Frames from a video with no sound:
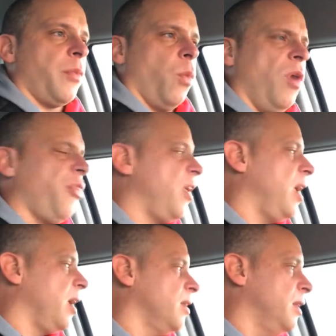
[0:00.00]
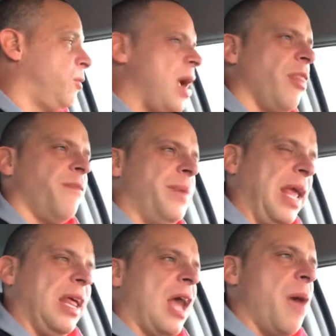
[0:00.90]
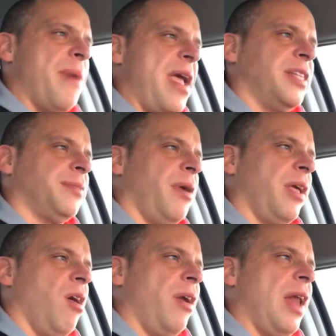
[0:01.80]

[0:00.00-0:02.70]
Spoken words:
One thing, around the beginning, I made some money on,